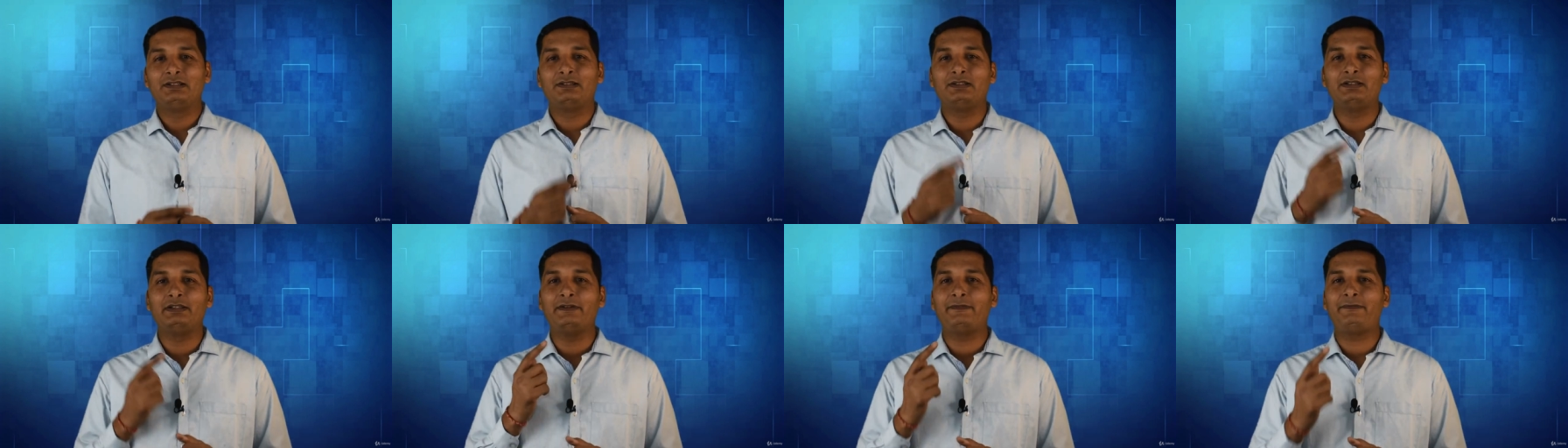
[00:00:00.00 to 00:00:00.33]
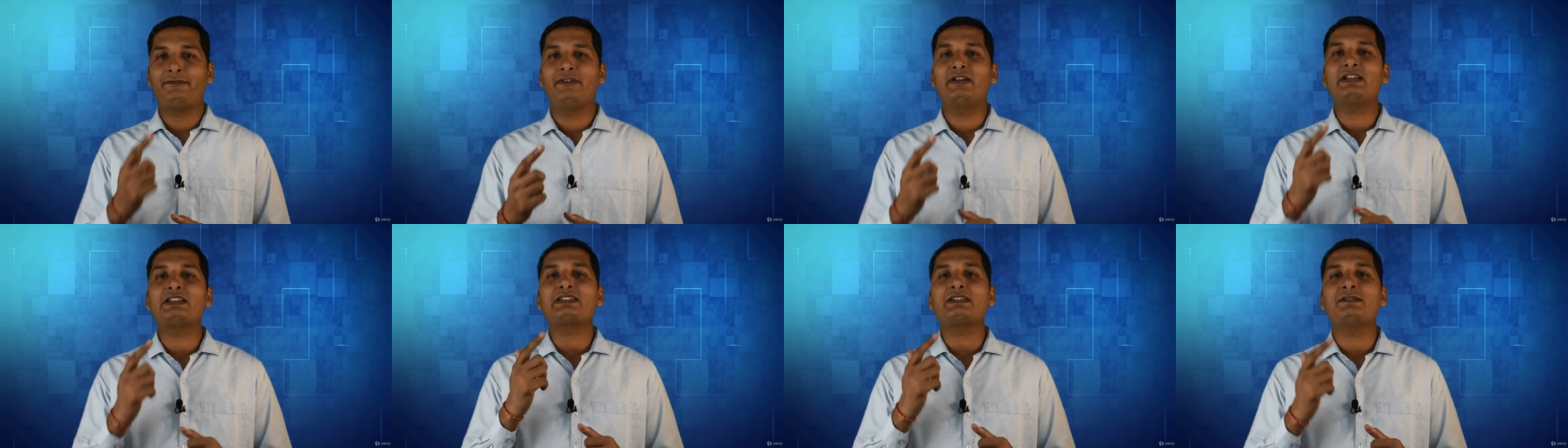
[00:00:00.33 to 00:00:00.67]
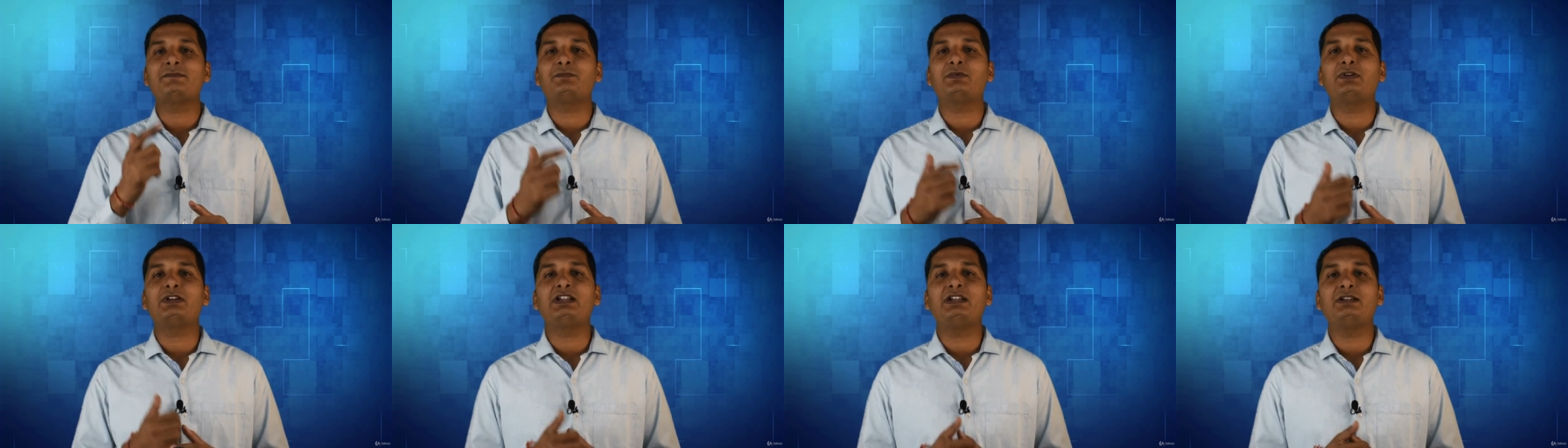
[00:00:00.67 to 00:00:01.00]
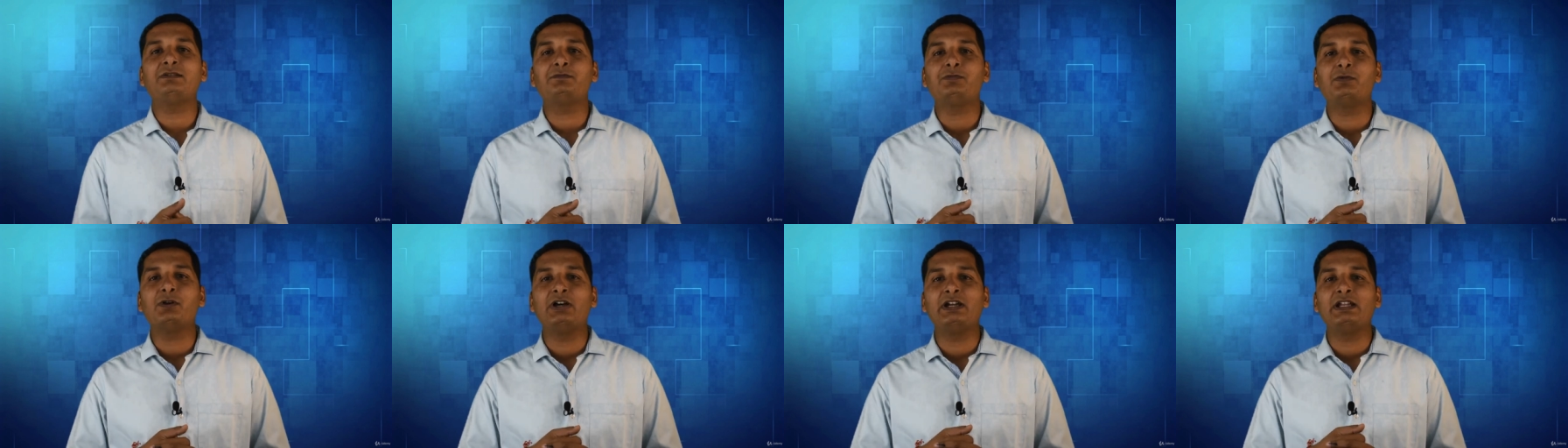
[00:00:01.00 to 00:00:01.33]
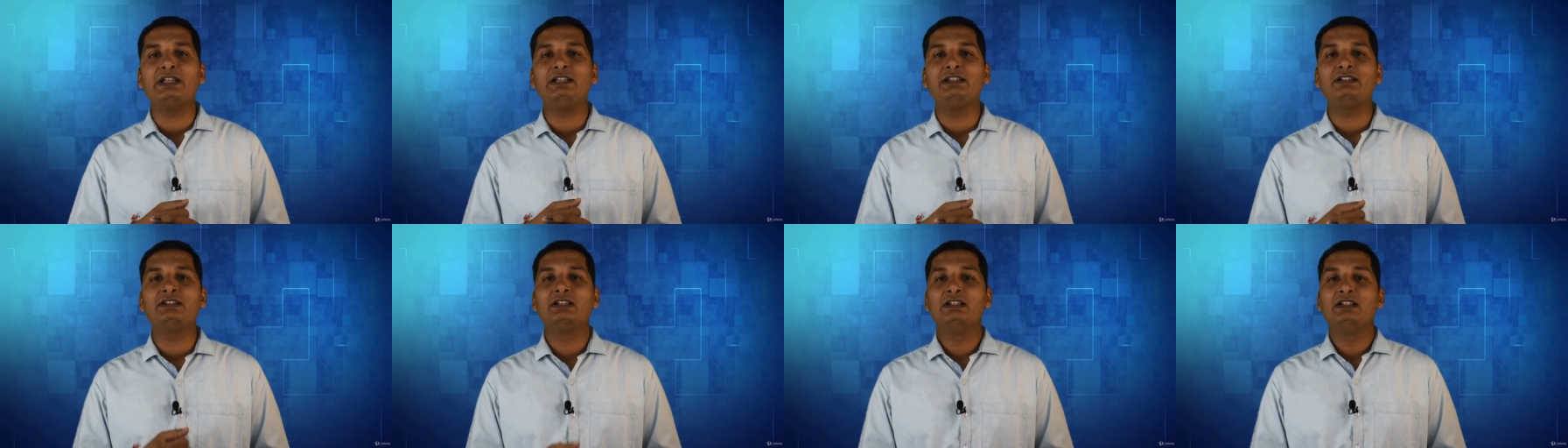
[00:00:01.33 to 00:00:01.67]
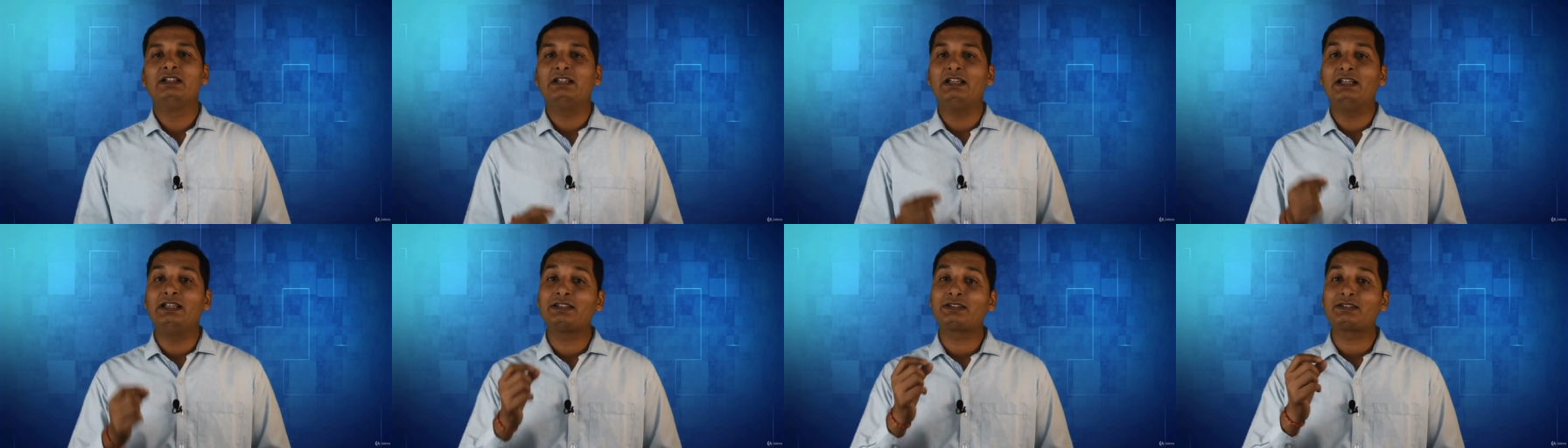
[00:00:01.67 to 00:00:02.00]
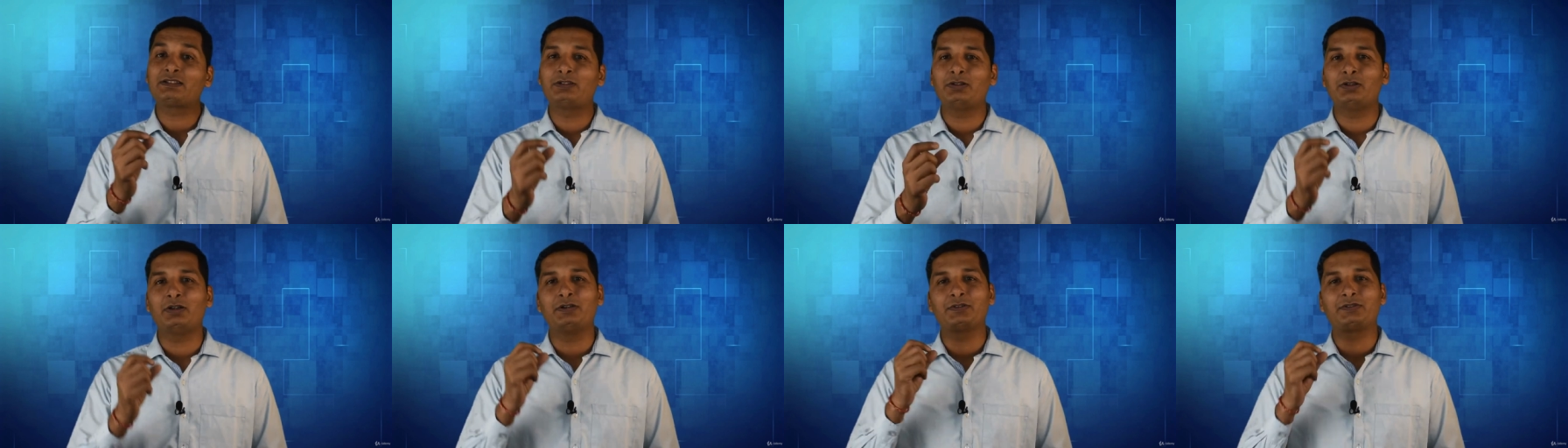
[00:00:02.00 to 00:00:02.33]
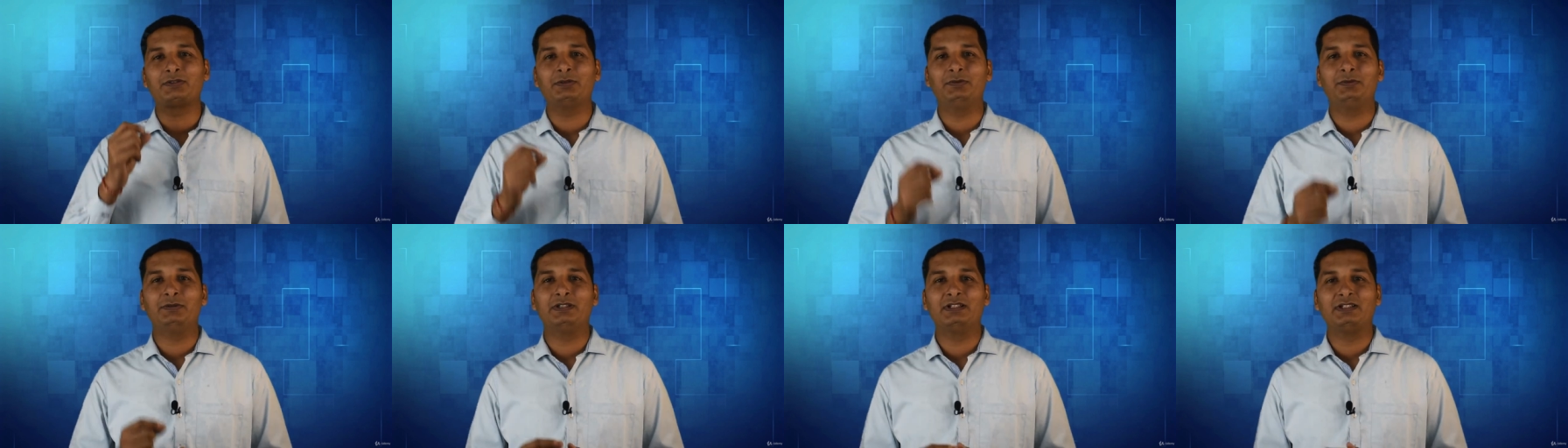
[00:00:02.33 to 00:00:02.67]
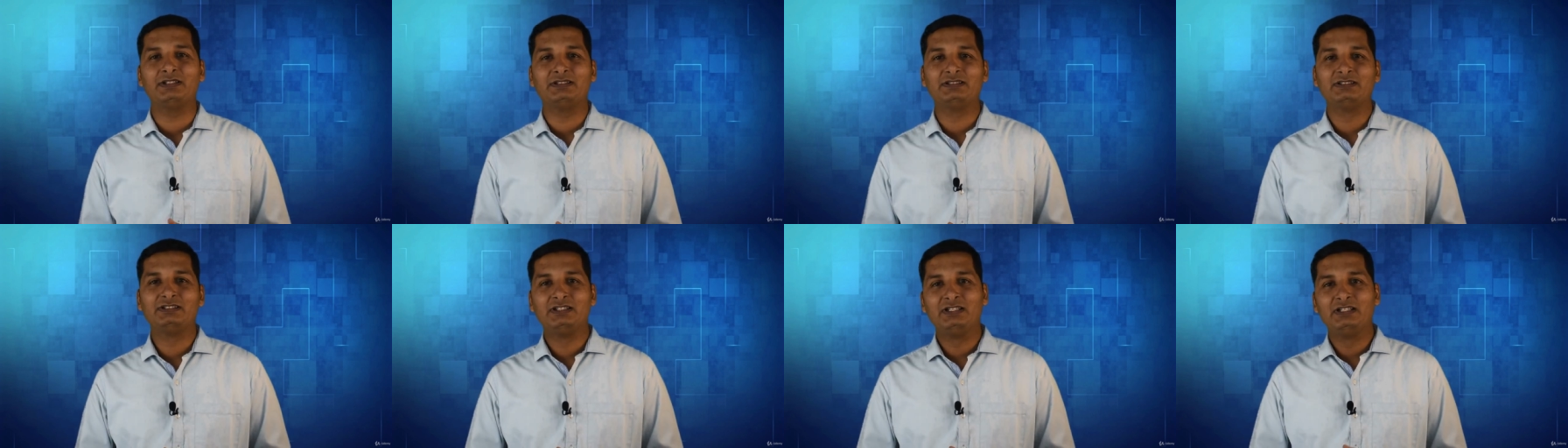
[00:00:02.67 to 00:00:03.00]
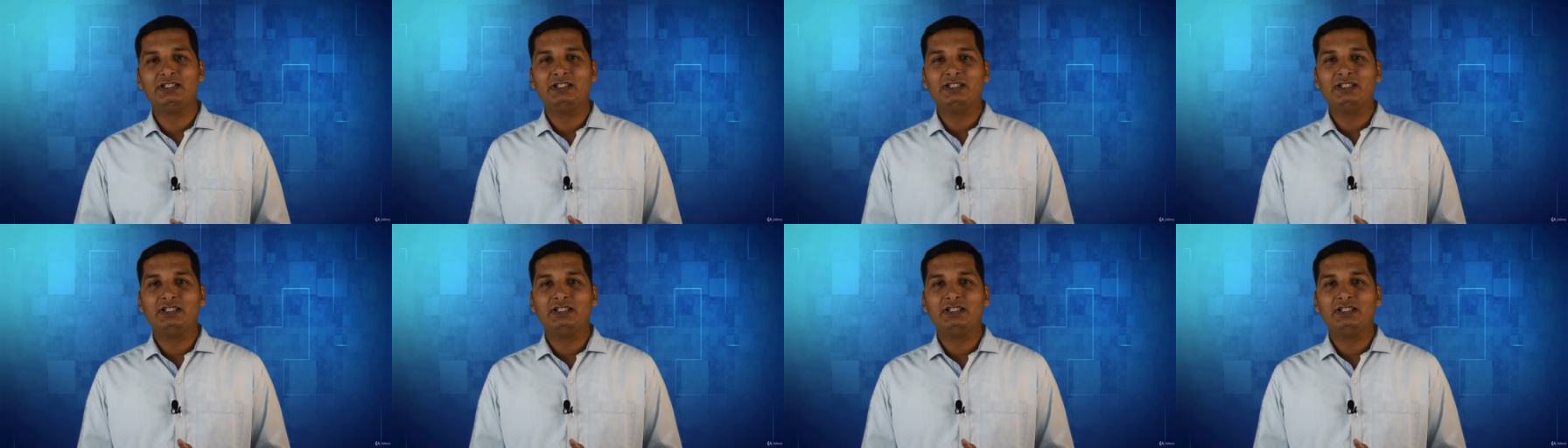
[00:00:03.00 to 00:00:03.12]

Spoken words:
The first important point is crossover.